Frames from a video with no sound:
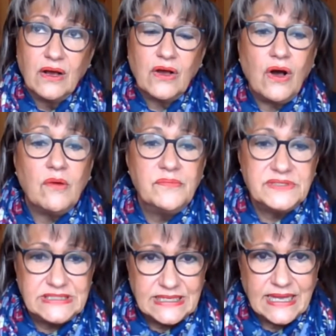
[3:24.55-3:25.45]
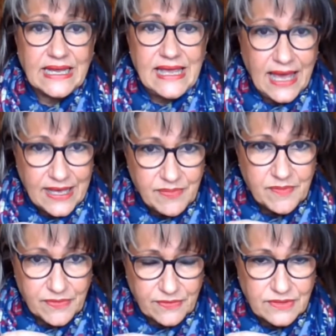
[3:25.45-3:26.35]
competent and
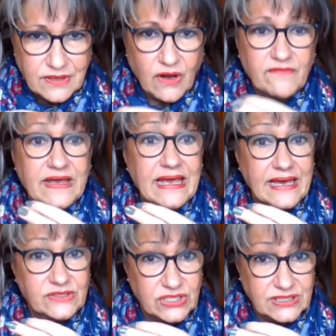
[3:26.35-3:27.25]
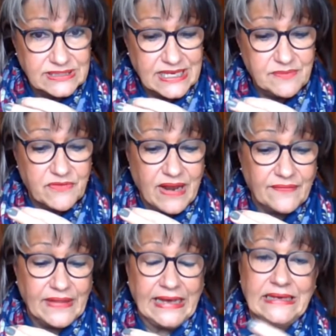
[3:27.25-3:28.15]
capable of engaging the team
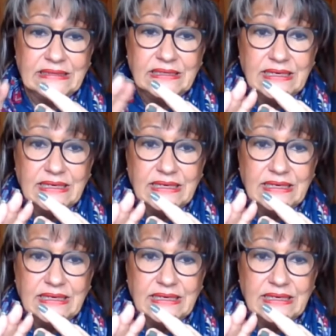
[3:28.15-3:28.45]
around that,